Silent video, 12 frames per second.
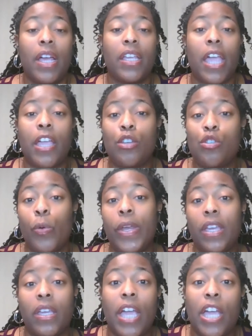Can you tweak
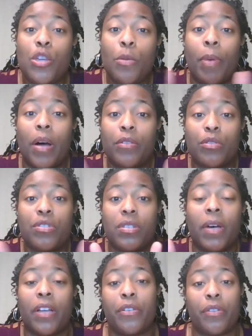it? Can you bundle some
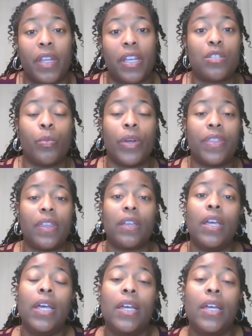other things with it